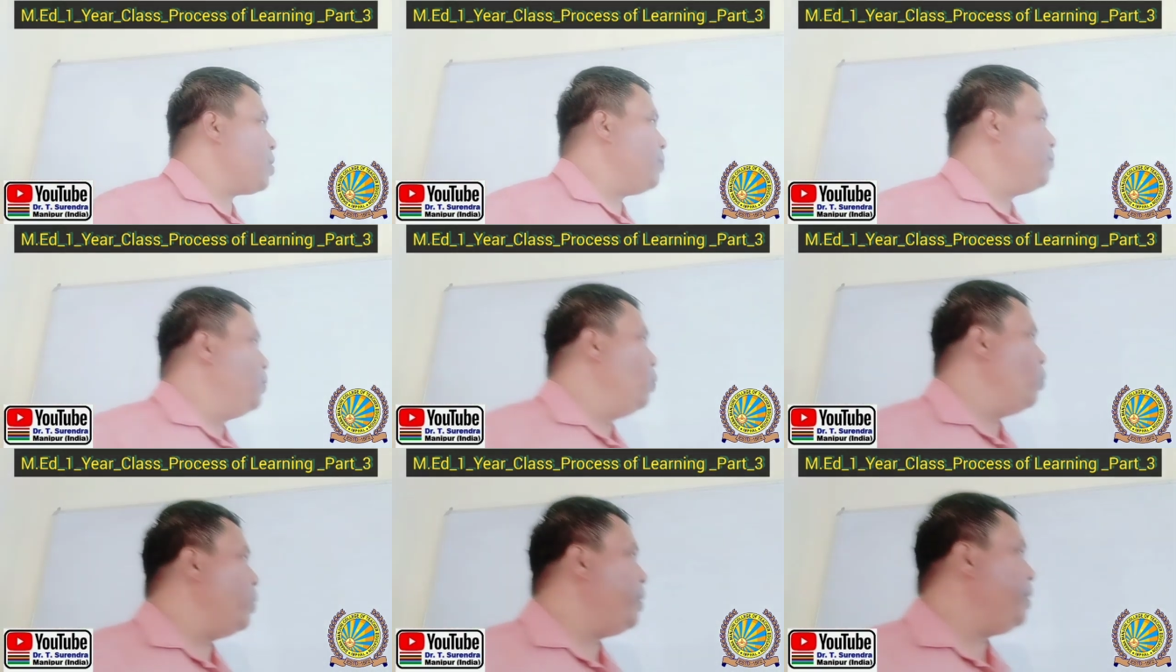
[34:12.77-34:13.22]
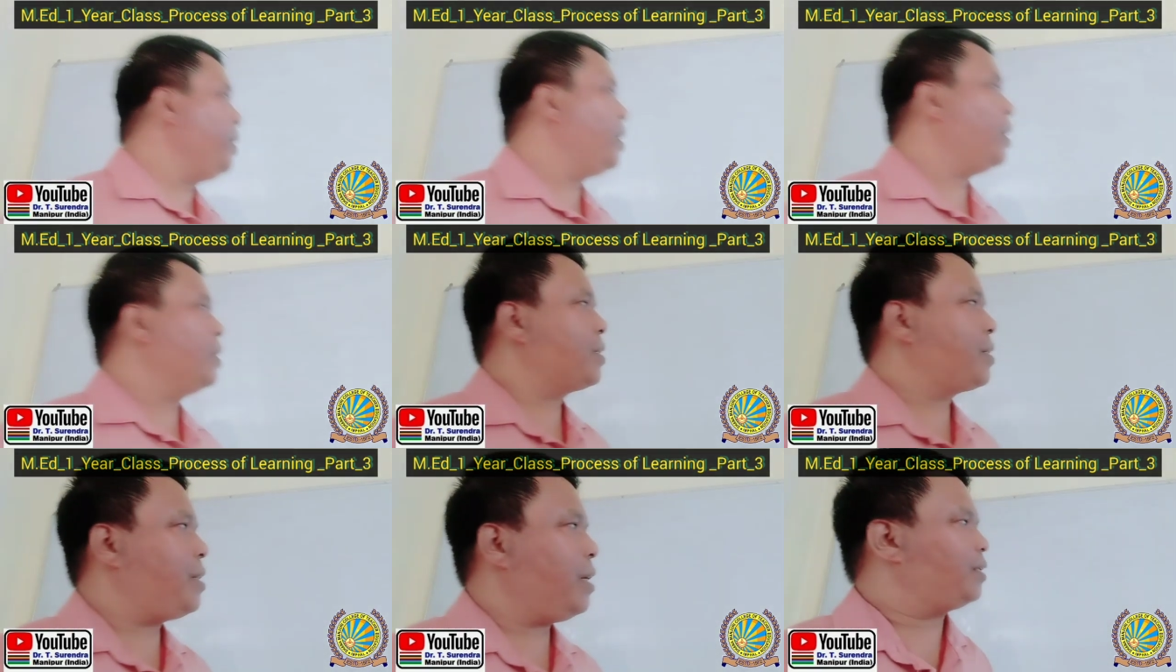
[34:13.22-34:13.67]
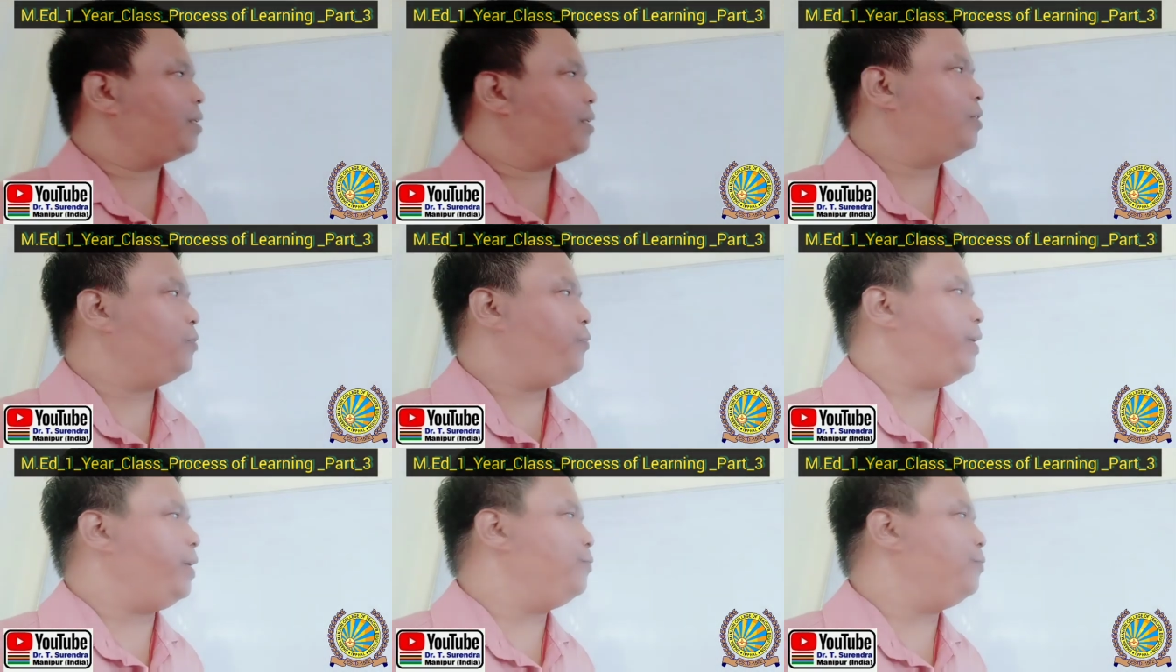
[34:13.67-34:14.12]
of knowing construct
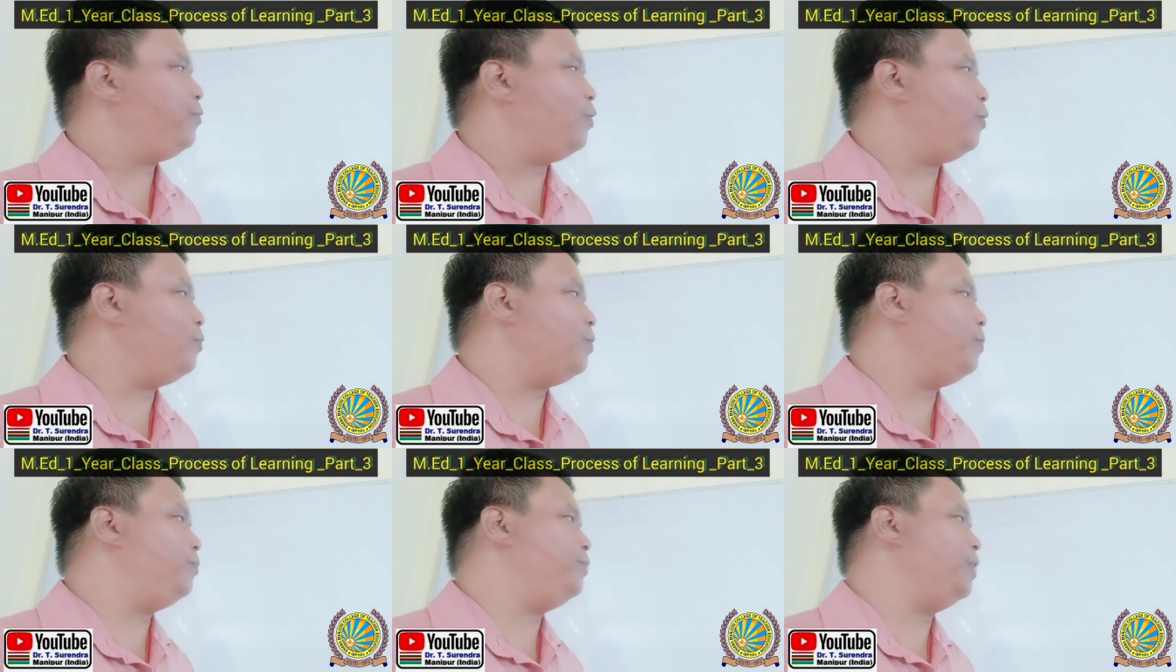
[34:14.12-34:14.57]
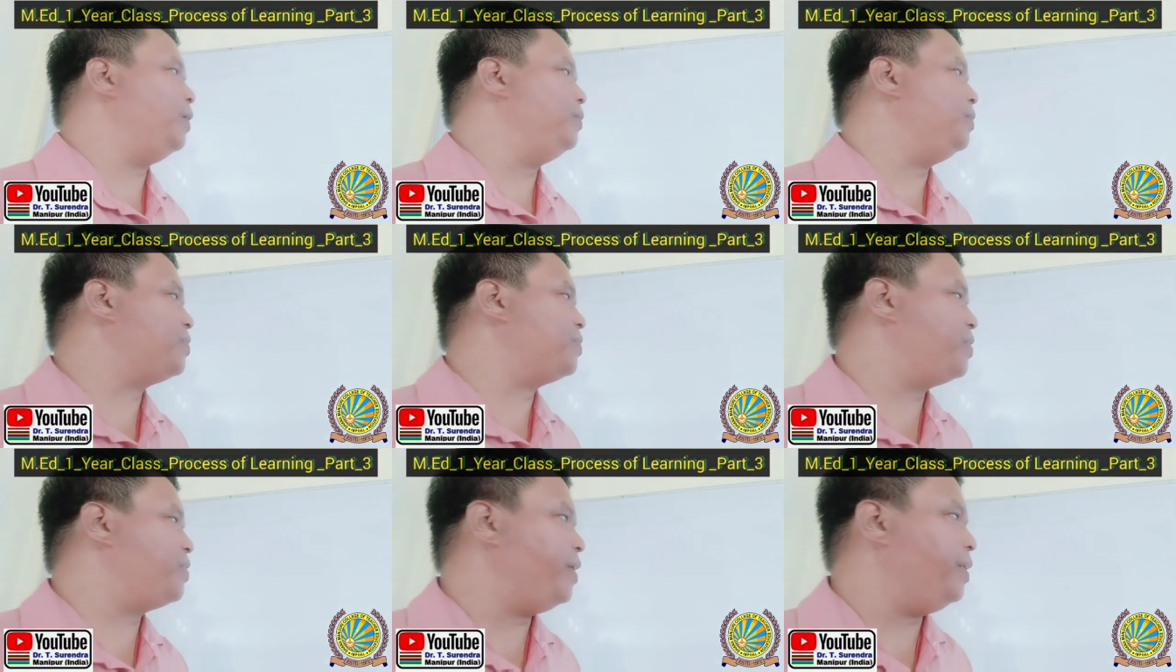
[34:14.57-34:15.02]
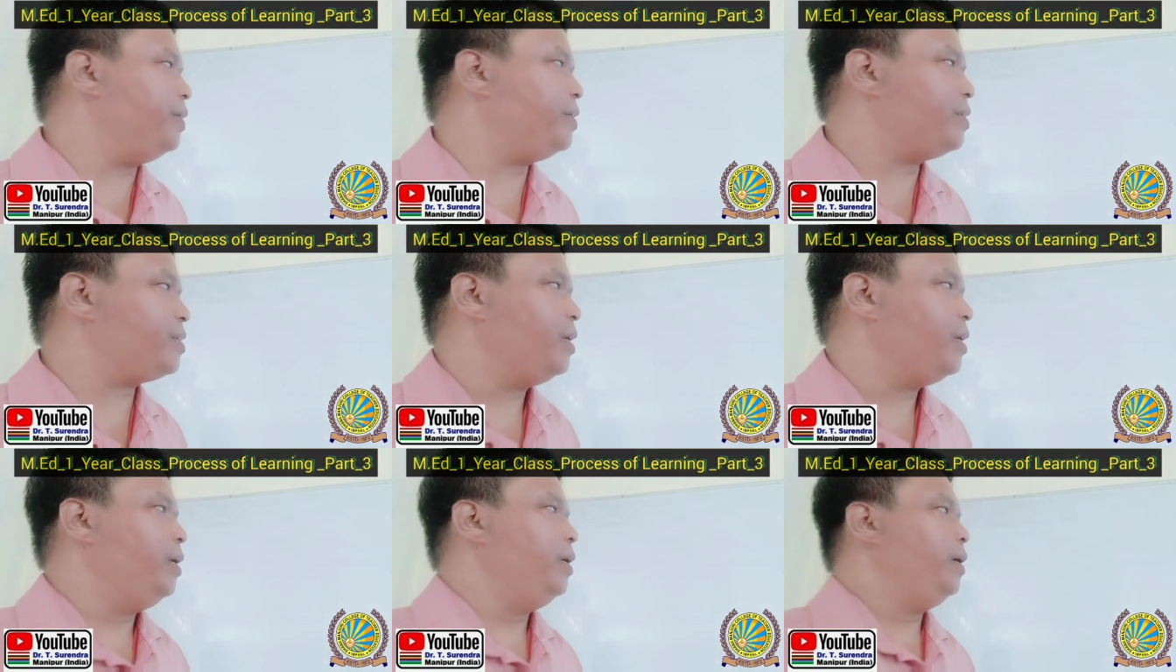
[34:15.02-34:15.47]
different form of
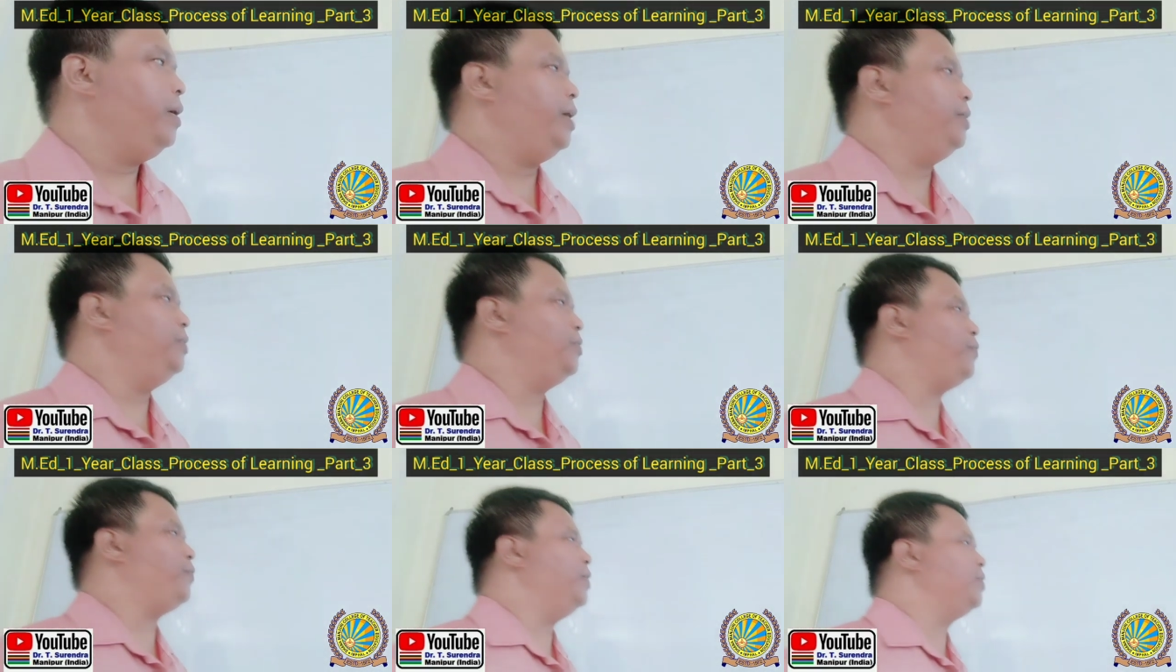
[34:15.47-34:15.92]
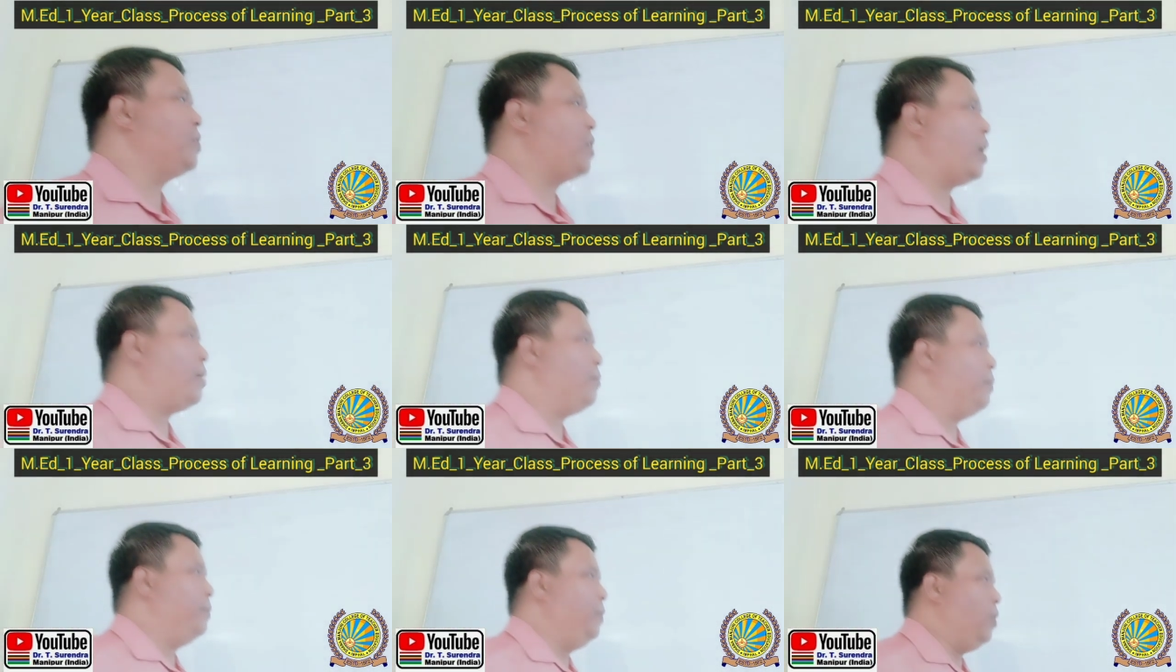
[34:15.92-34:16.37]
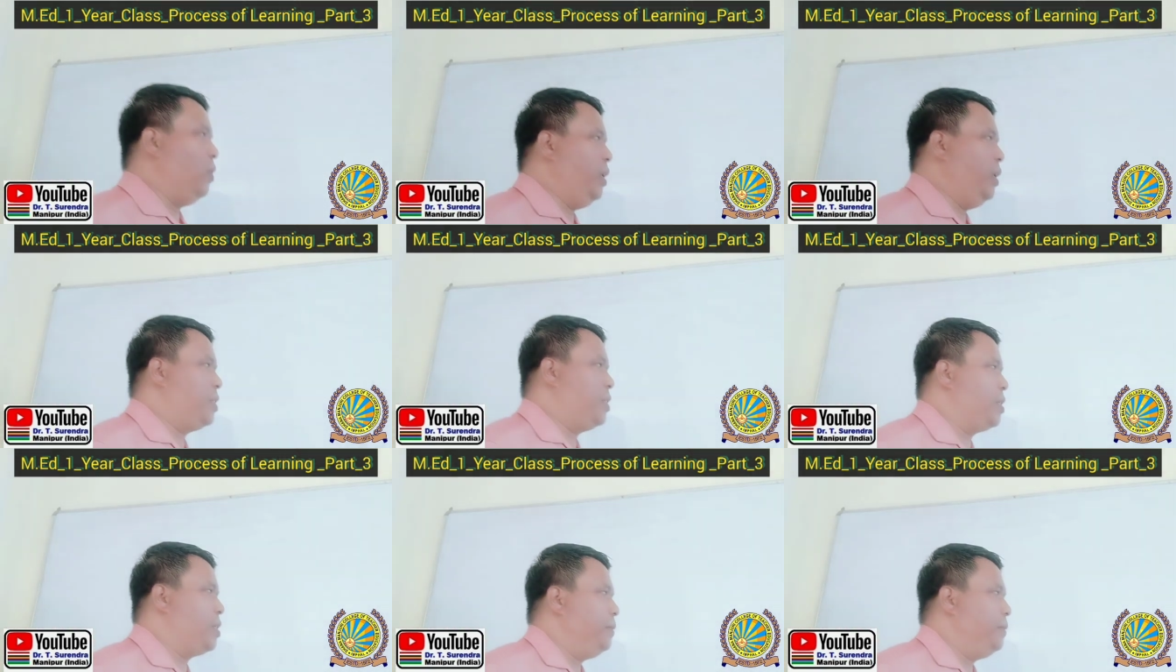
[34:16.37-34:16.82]
understandings and different type of
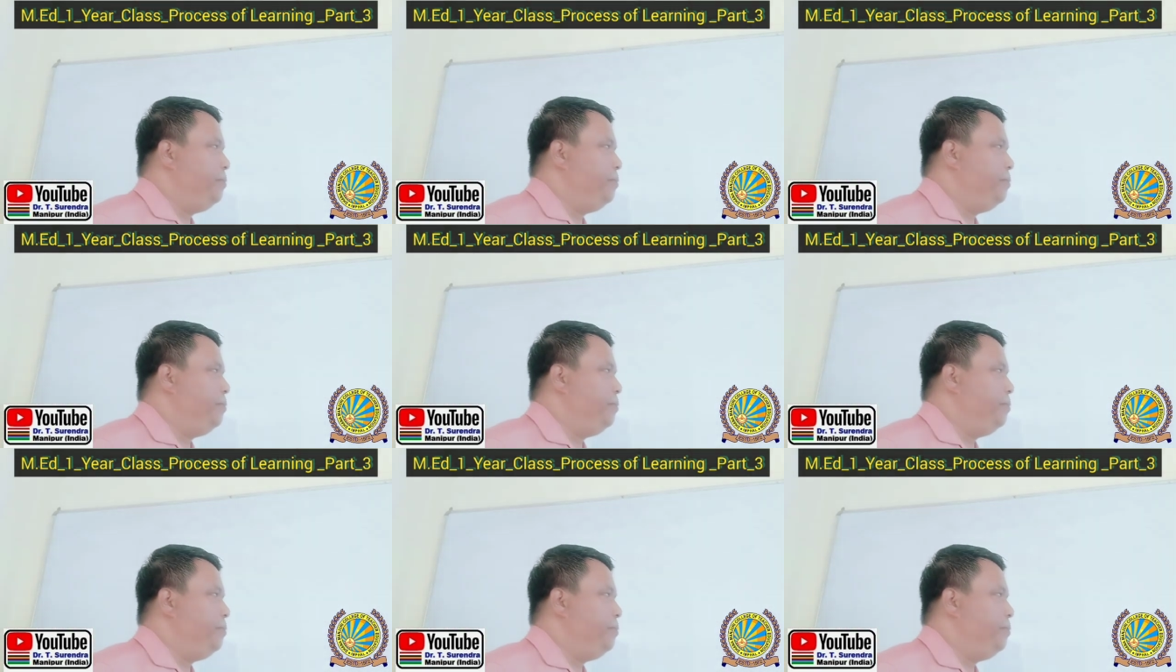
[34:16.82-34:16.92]
knowledge.